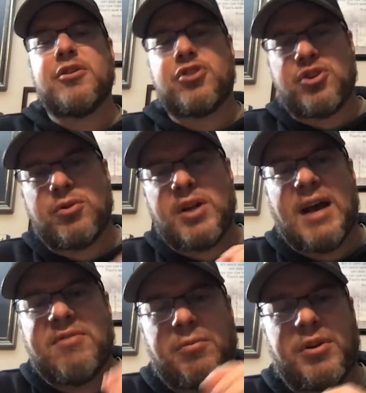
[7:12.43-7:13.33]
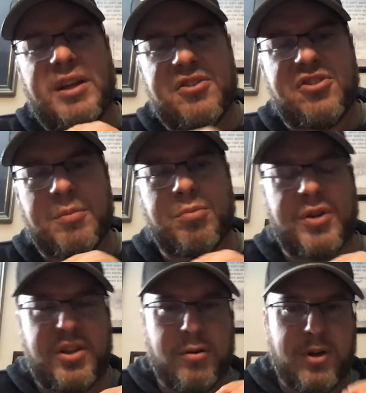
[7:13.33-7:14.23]
you should have that relationship
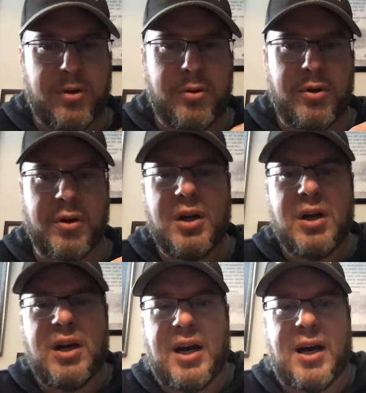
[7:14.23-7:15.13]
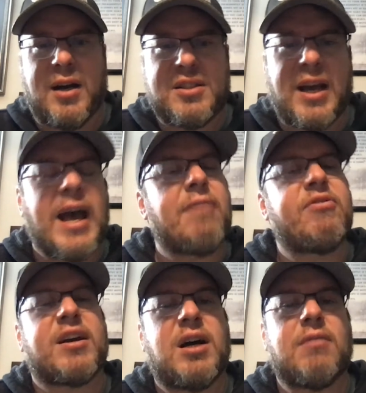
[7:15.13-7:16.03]
with your recruiter uh, to have
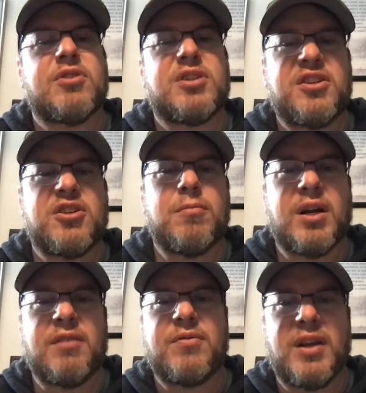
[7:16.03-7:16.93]
that conversation. But if,